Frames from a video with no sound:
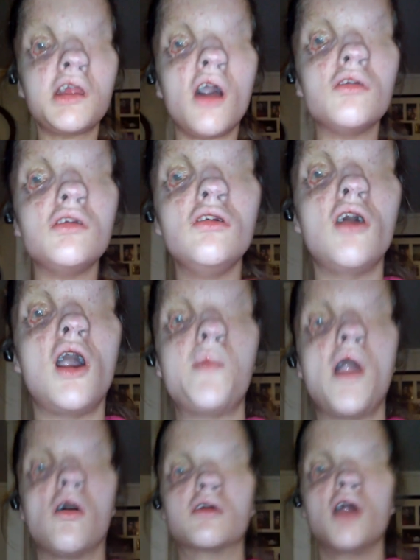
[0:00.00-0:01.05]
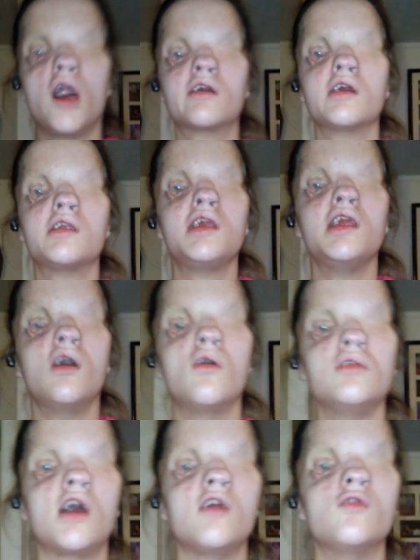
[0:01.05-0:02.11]
tell you about
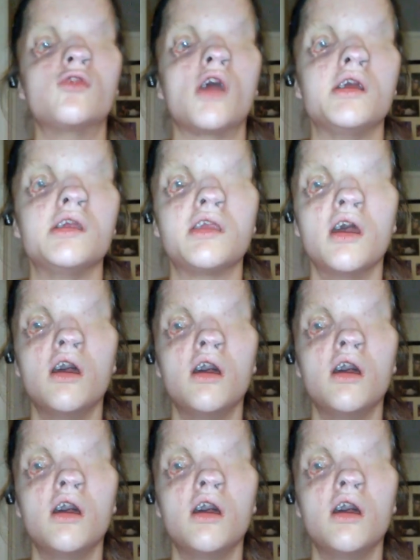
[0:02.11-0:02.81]
Cockatiel knife fright.